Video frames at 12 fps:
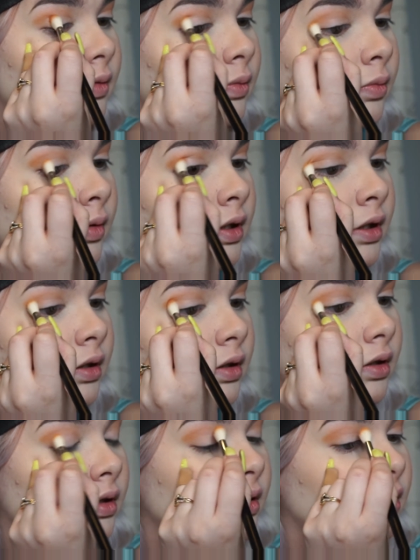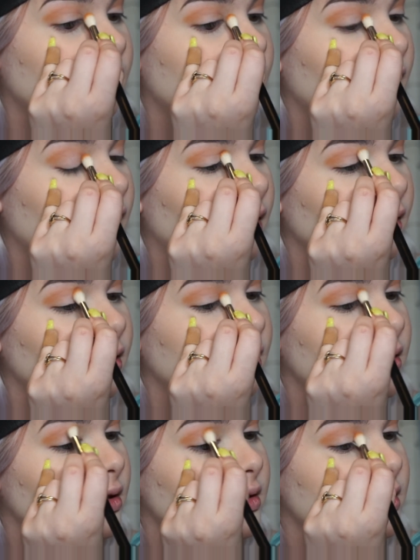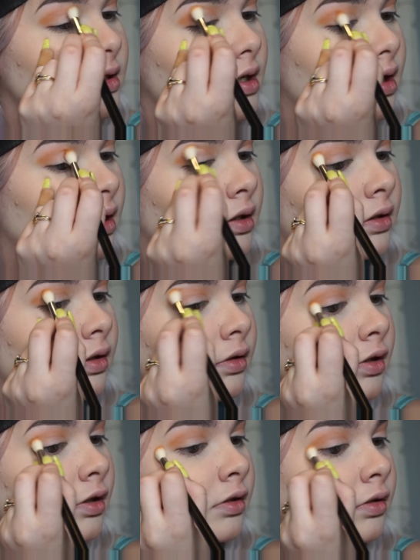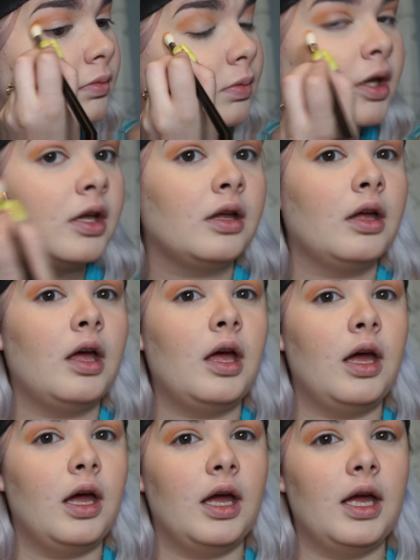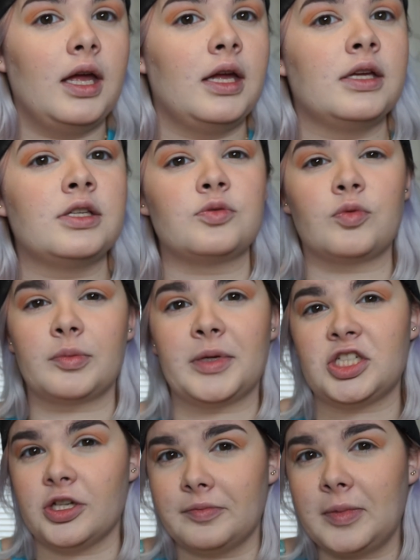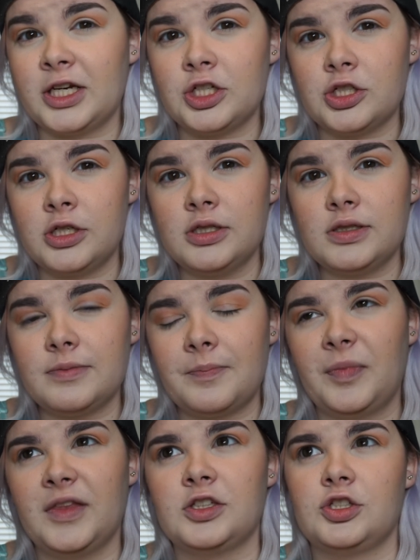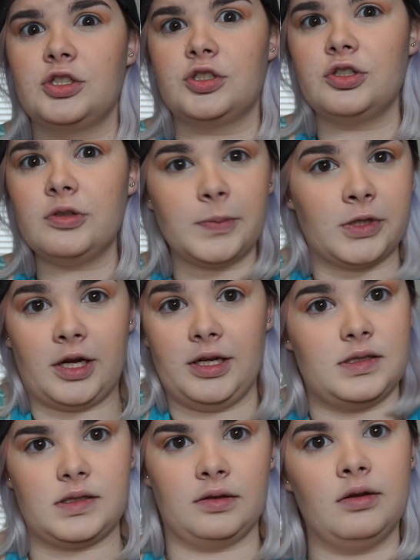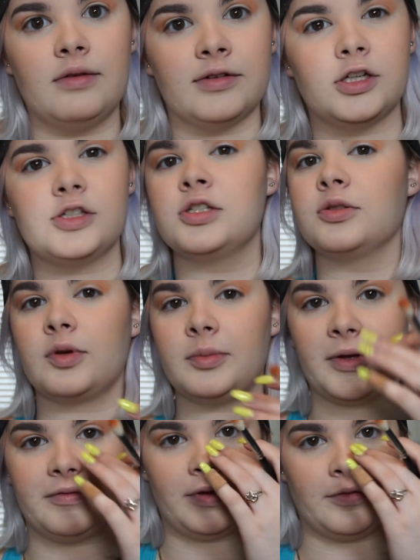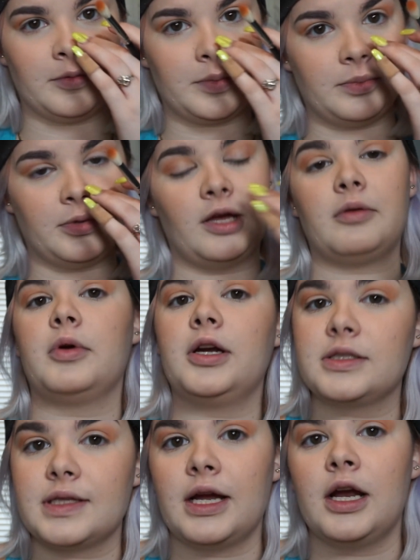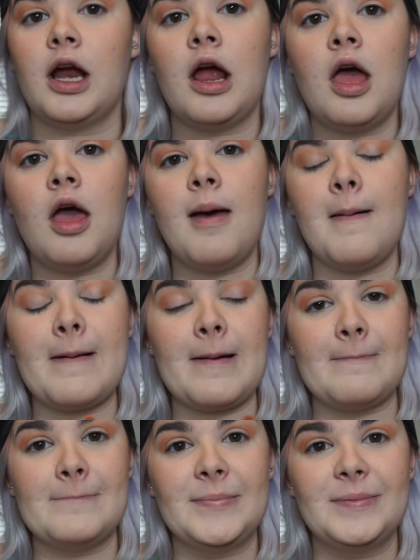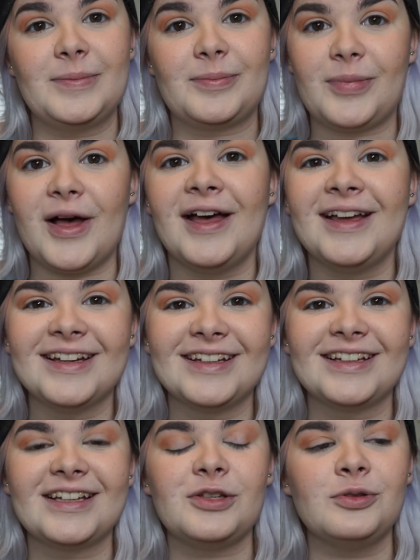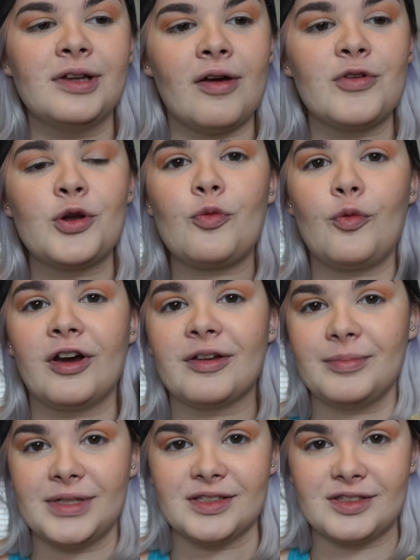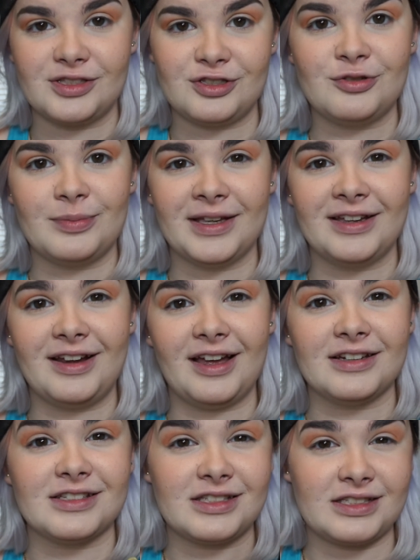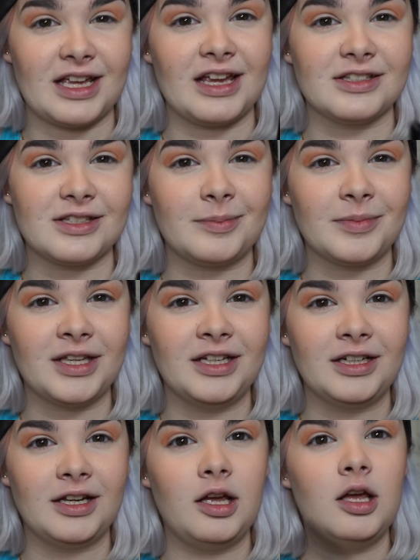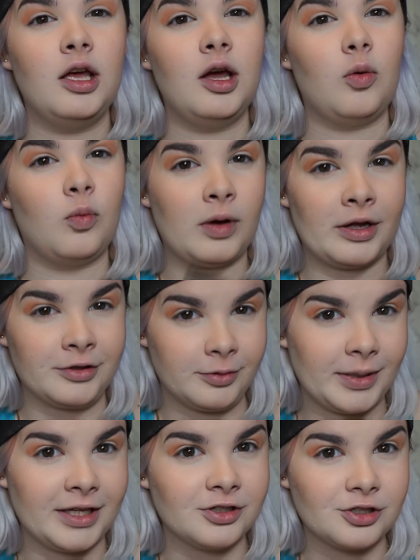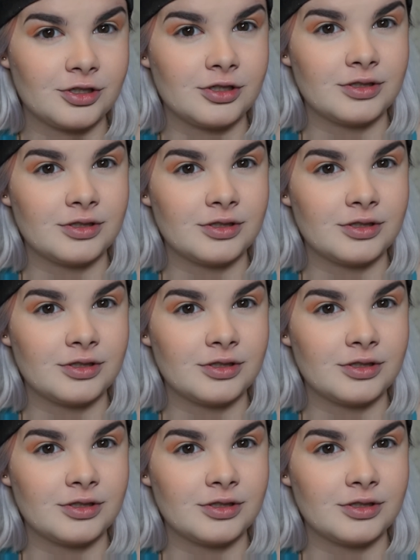one of the girls in the group is one of my shift managers, and she's super nice. I love her. She's one of my favorite people that works there. But you never want to be stupid and say something while your manager is